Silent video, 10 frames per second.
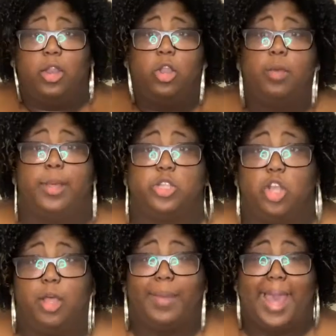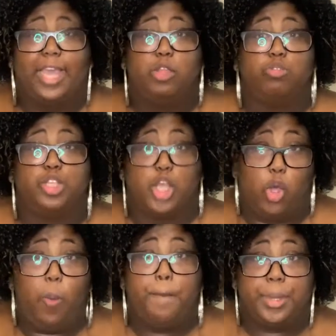don't know about y'all, but I use
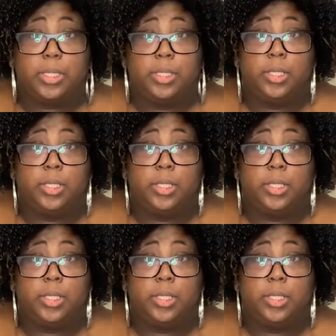soap.